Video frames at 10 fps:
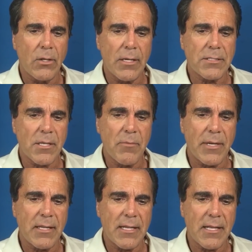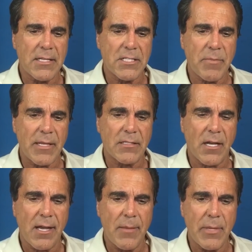As somebody that has spent
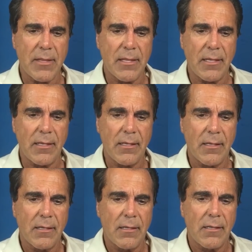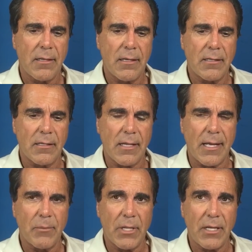time in the
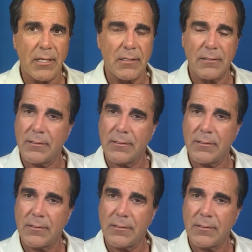limelight,